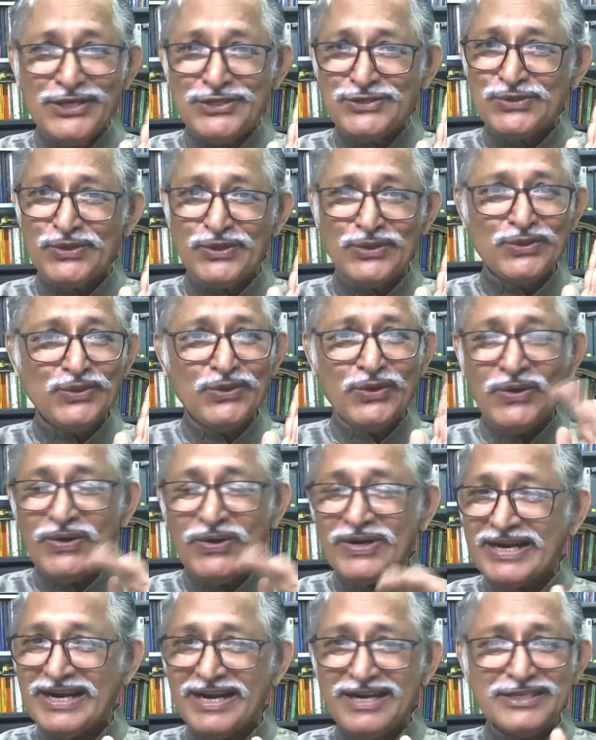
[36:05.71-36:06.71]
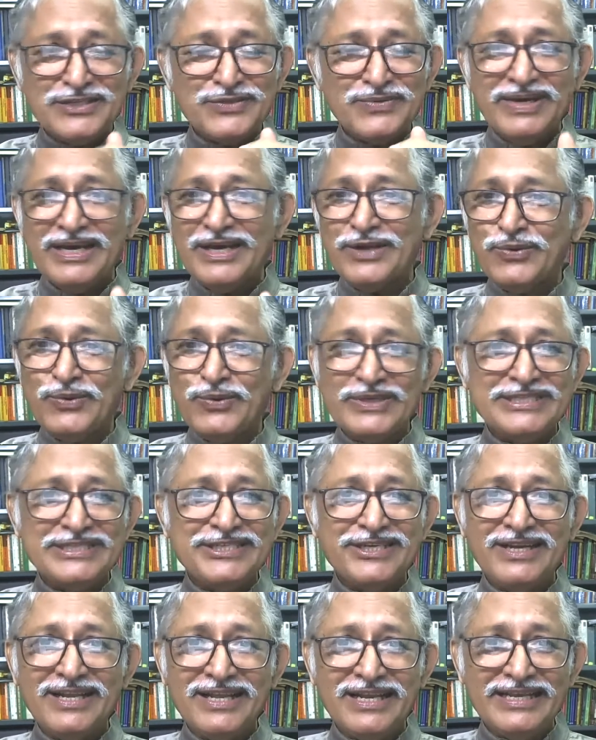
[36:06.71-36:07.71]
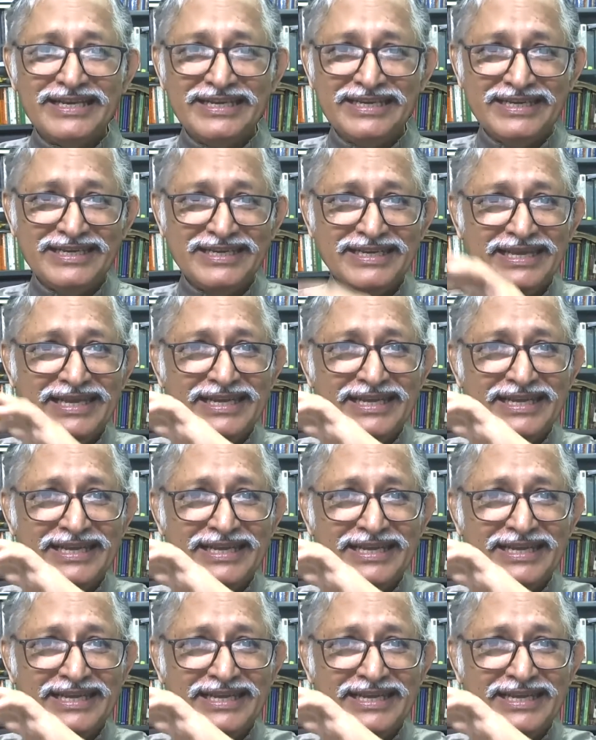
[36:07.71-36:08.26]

So, though cults were originally